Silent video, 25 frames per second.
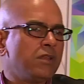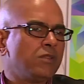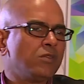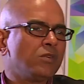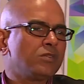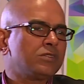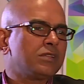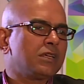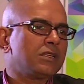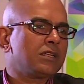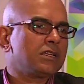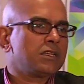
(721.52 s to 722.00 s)

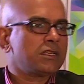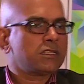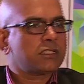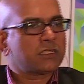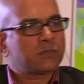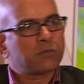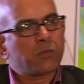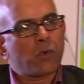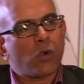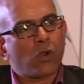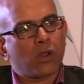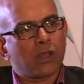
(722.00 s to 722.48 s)
Those are the
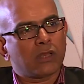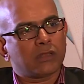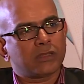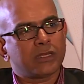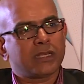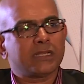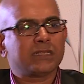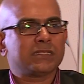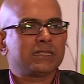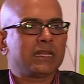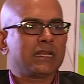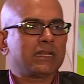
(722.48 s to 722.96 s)
smaller
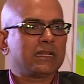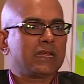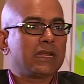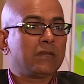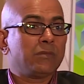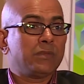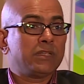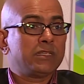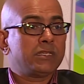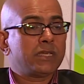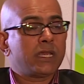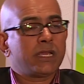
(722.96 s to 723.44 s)
things that
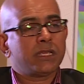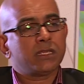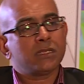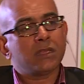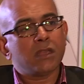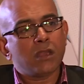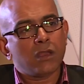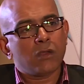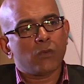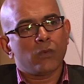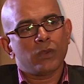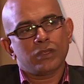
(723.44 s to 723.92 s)
can be changed,
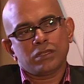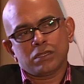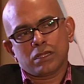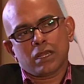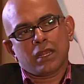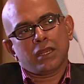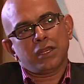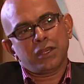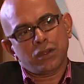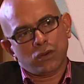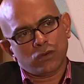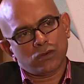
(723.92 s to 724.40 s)
which
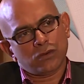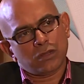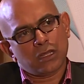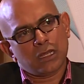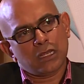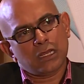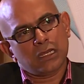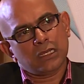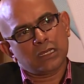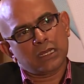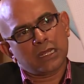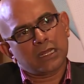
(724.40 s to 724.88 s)
can
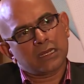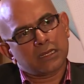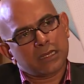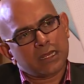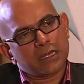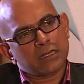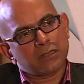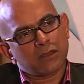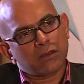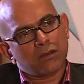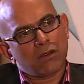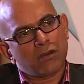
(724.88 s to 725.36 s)

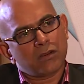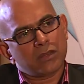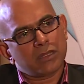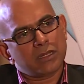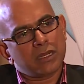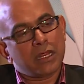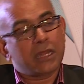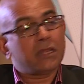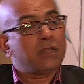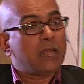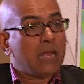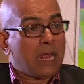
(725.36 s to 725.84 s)
take the
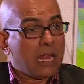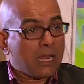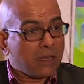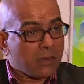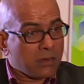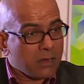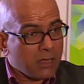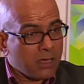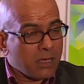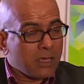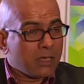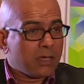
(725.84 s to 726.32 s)
continent
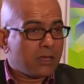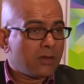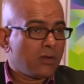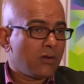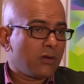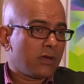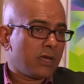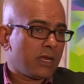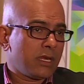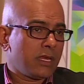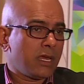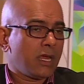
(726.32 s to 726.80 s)
and
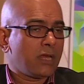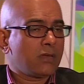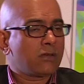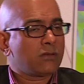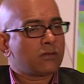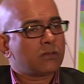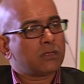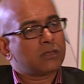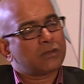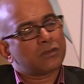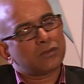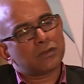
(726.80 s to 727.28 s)
Kenya
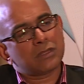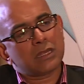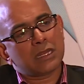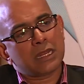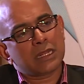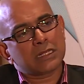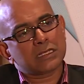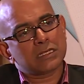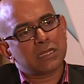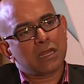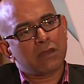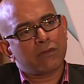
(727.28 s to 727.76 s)
to the
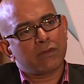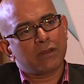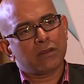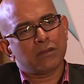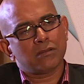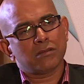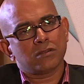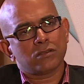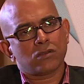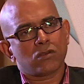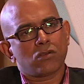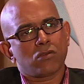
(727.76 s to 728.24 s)
next level.
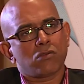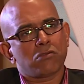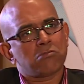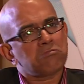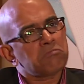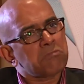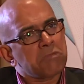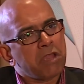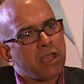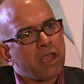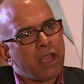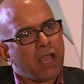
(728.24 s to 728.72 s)
So
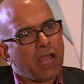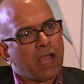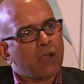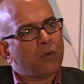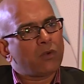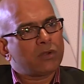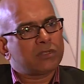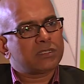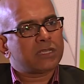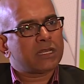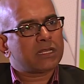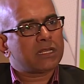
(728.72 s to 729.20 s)
I
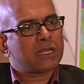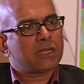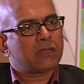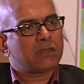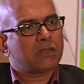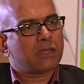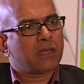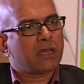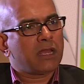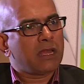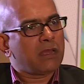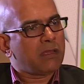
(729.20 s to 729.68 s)
would say that
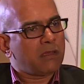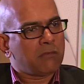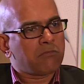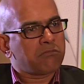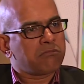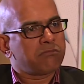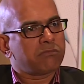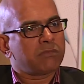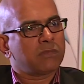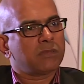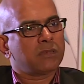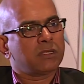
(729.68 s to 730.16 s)

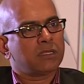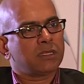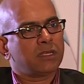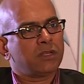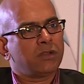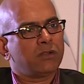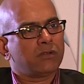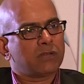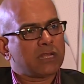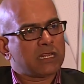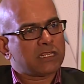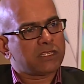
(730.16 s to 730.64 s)

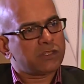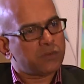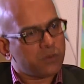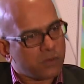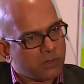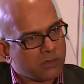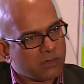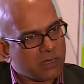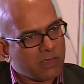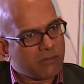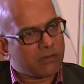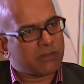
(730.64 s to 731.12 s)
touch
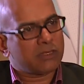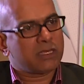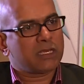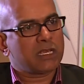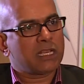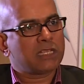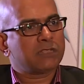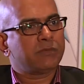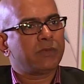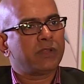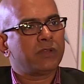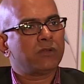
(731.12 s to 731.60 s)
wood, everything
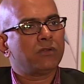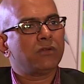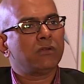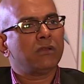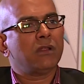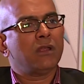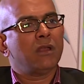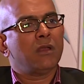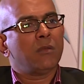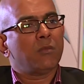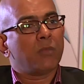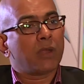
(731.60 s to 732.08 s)
has been good,
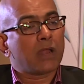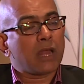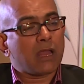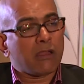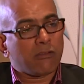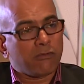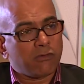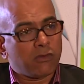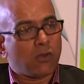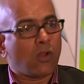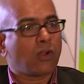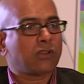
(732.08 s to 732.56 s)
but I
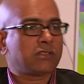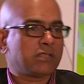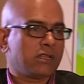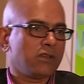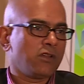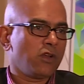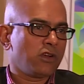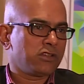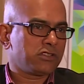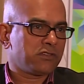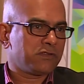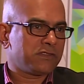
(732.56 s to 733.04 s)
have lots and
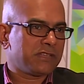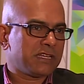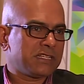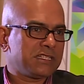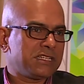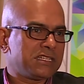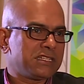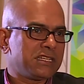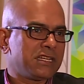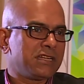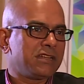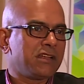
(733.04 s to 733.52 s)
lots of
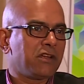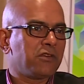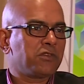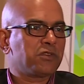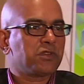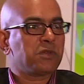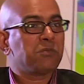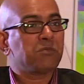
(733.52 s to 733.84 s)
suggestions how to